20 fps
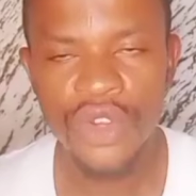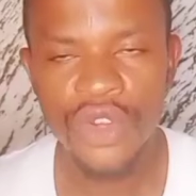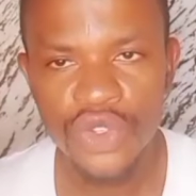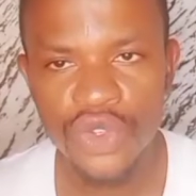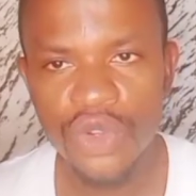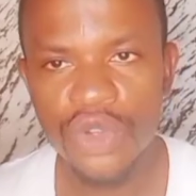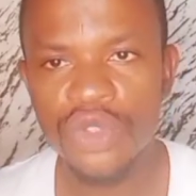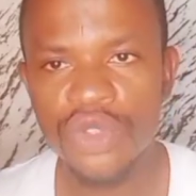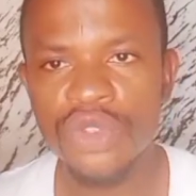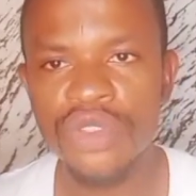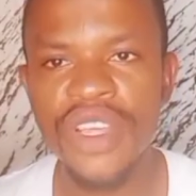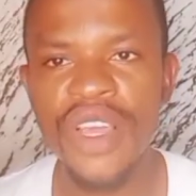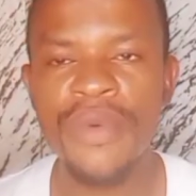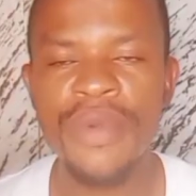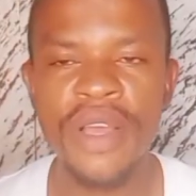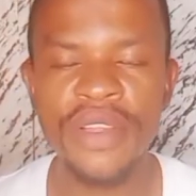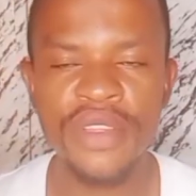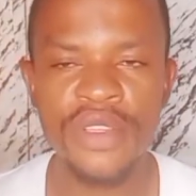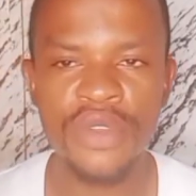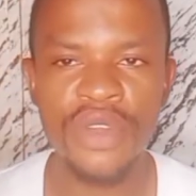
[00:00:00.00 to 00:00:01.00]
So today
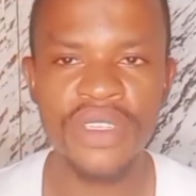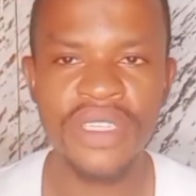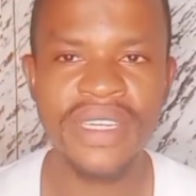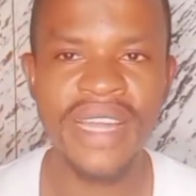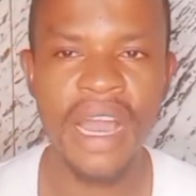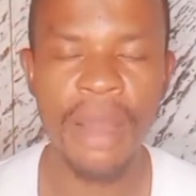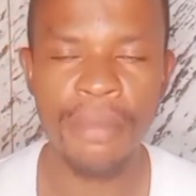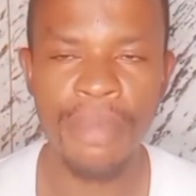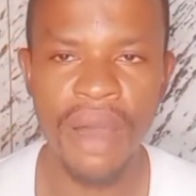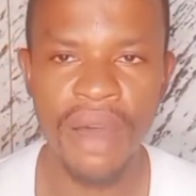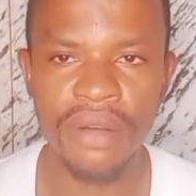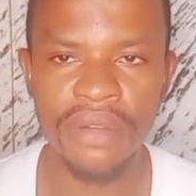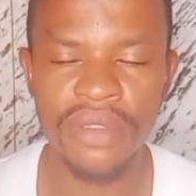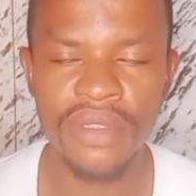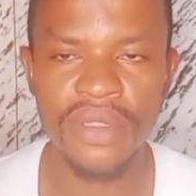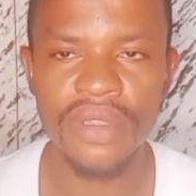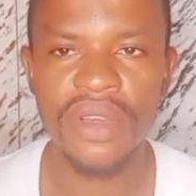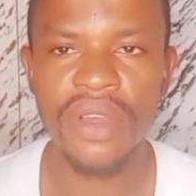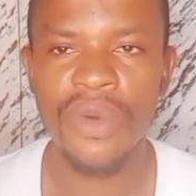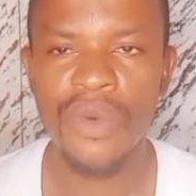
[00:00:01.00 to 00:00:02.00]
we are discussing
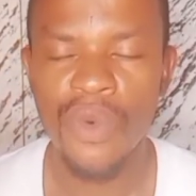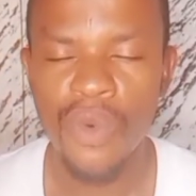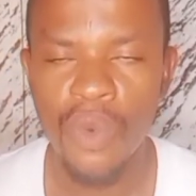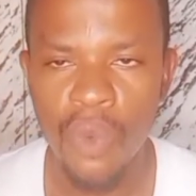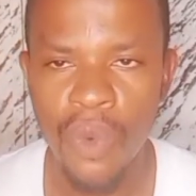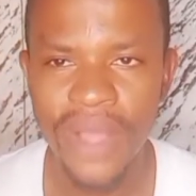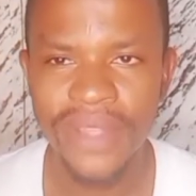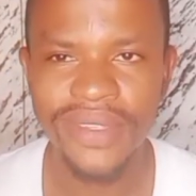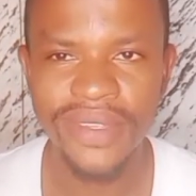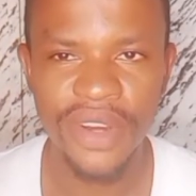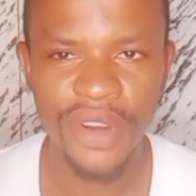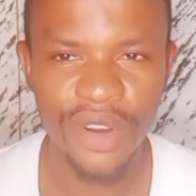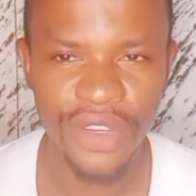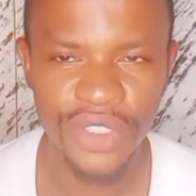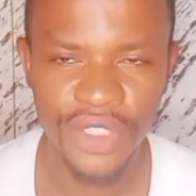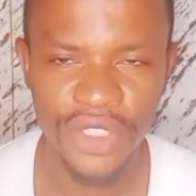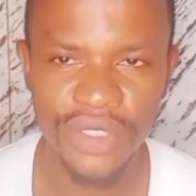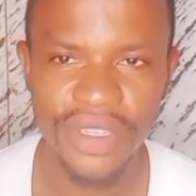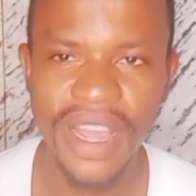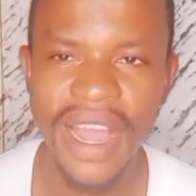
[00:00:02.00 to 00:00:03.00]
about weight
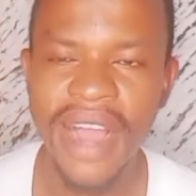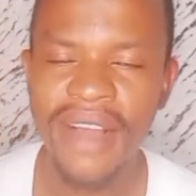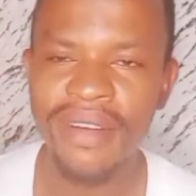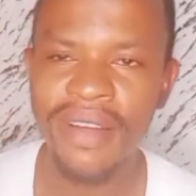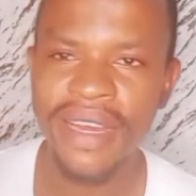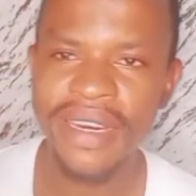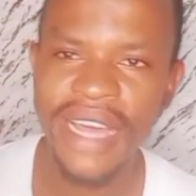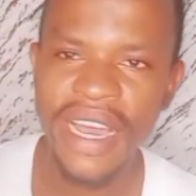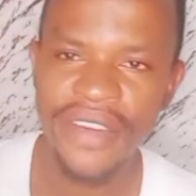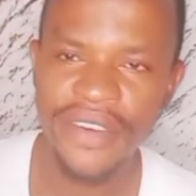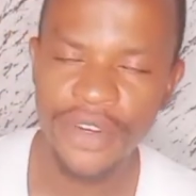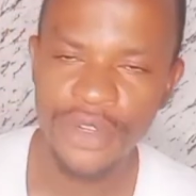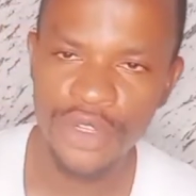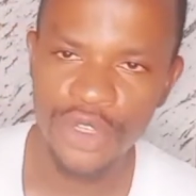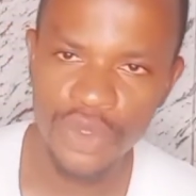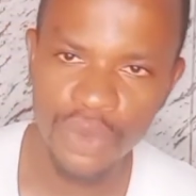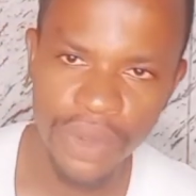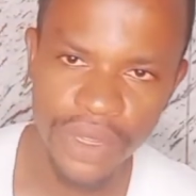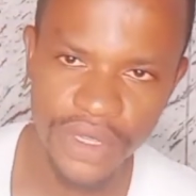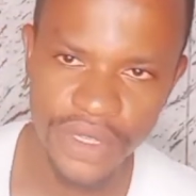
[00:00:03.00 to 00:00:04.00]
reduction. How can I
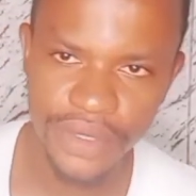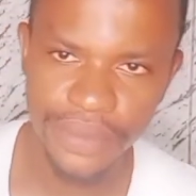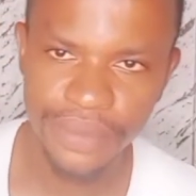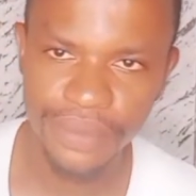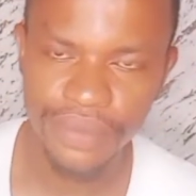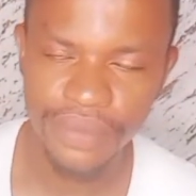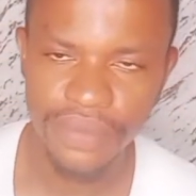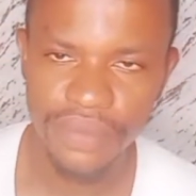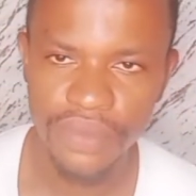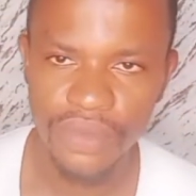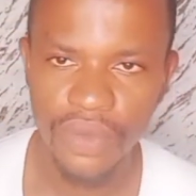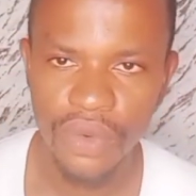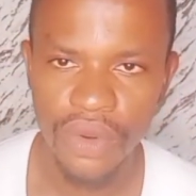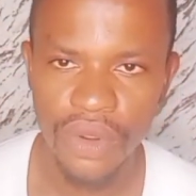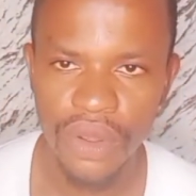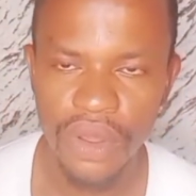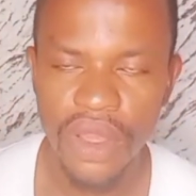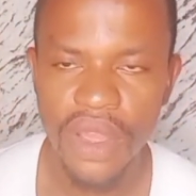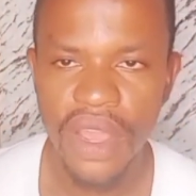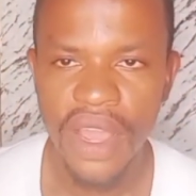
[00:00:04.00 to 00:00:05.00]
reduce weight?
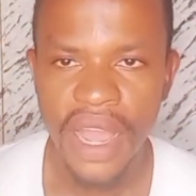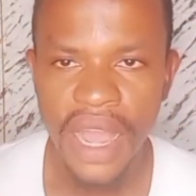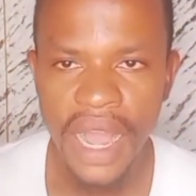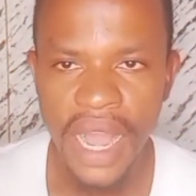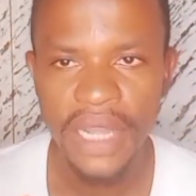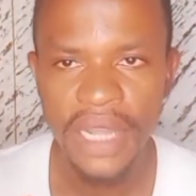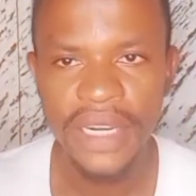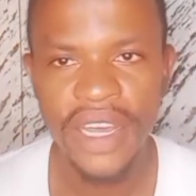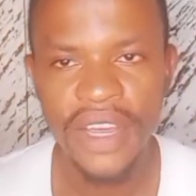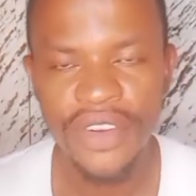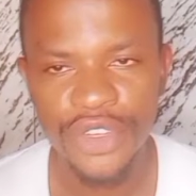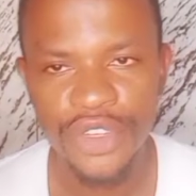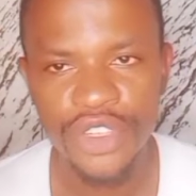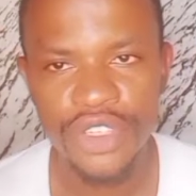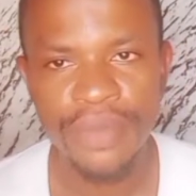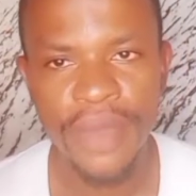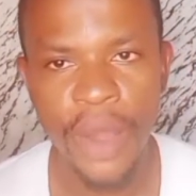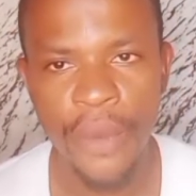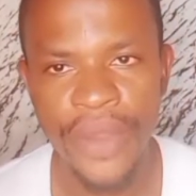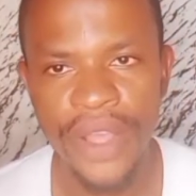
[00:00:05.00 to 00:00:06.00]
How can I
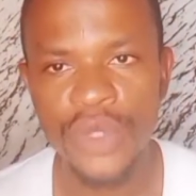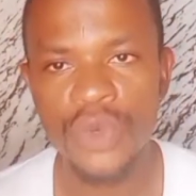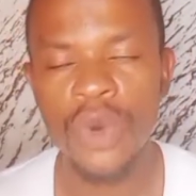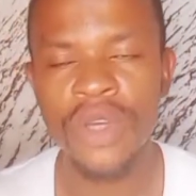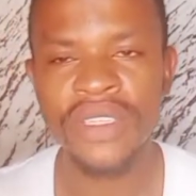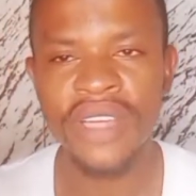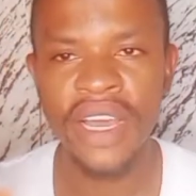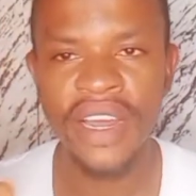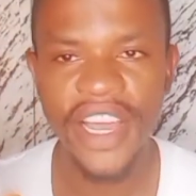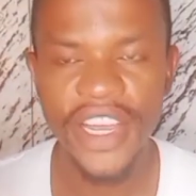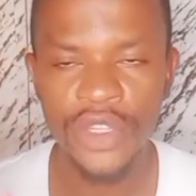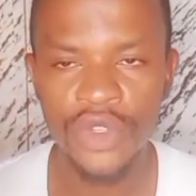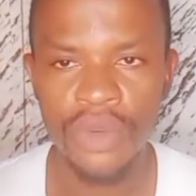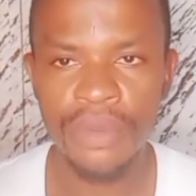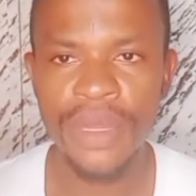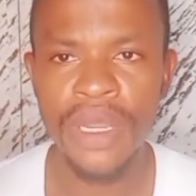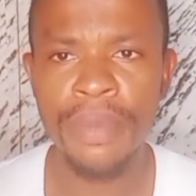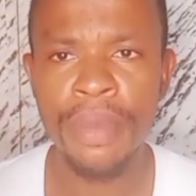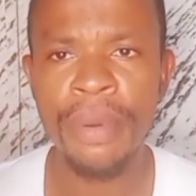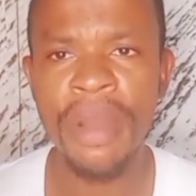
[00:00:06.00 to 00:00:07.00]
reduce my weight? What can I do?
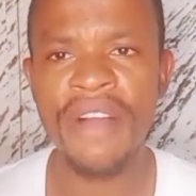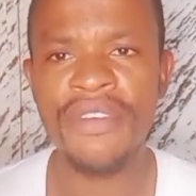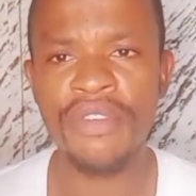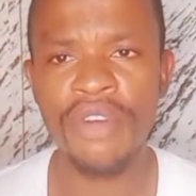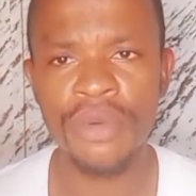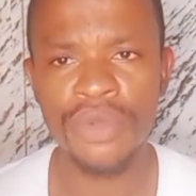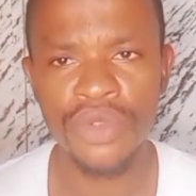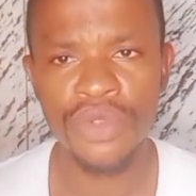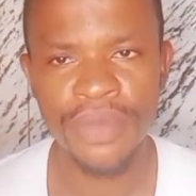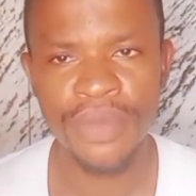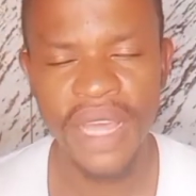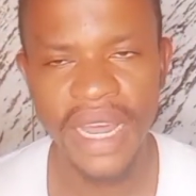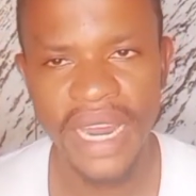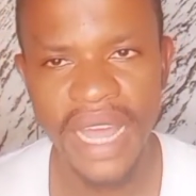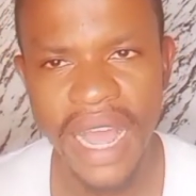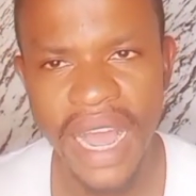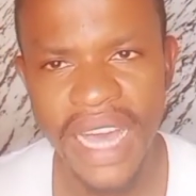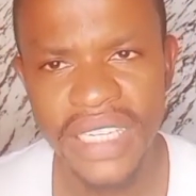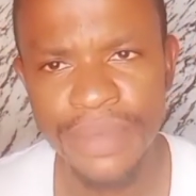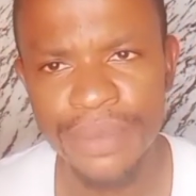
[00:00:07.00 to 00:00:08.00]
Many people have come to me and
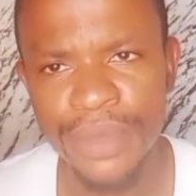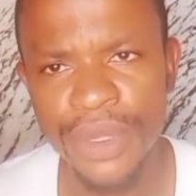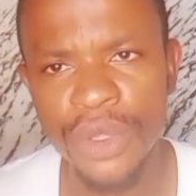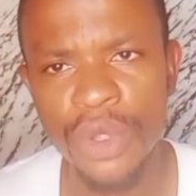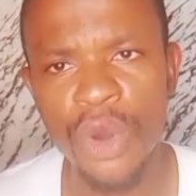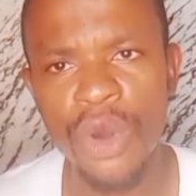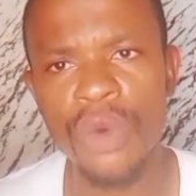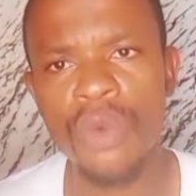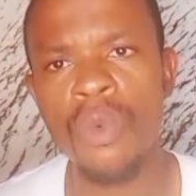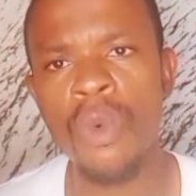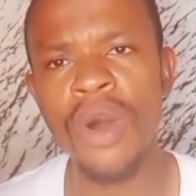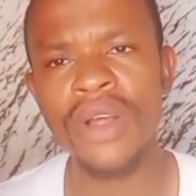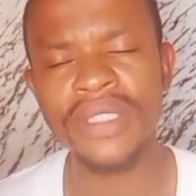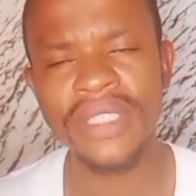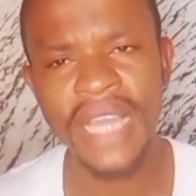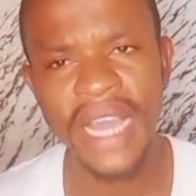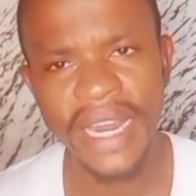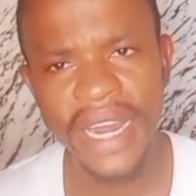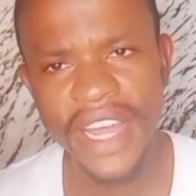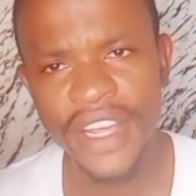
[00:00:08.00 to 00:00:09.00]
asked me, Doc, what
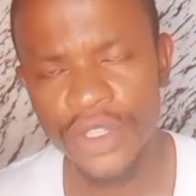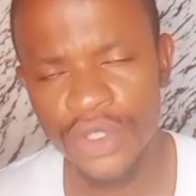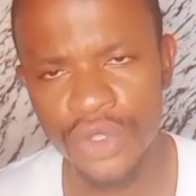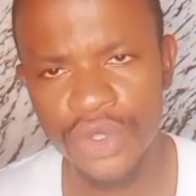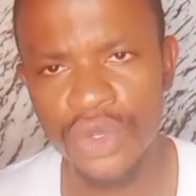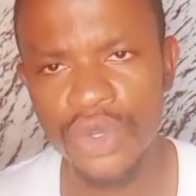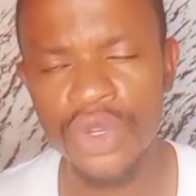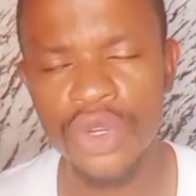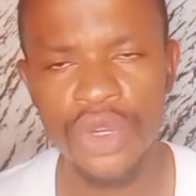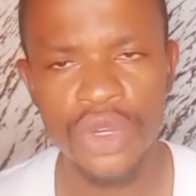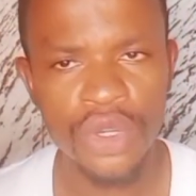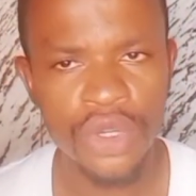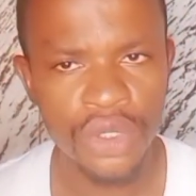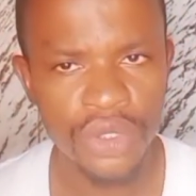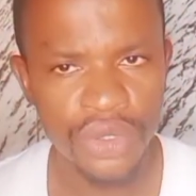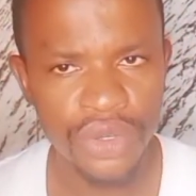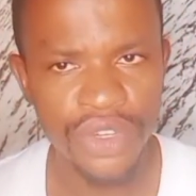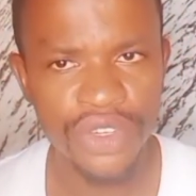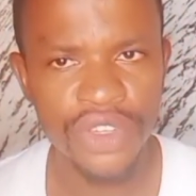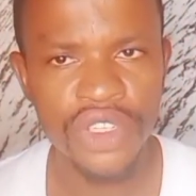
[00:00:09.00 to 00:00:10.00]
can I do
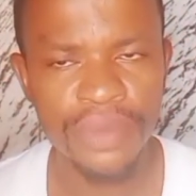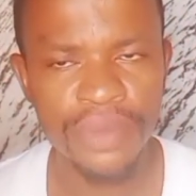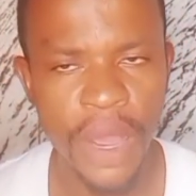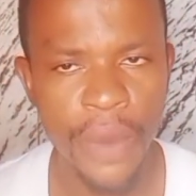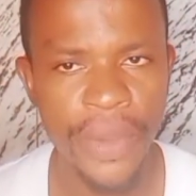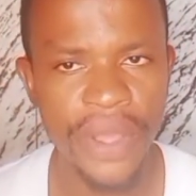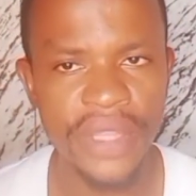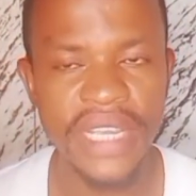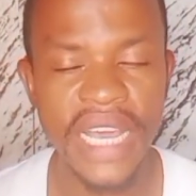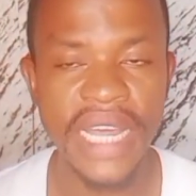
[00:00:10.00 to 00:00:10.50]
to reduce my weight?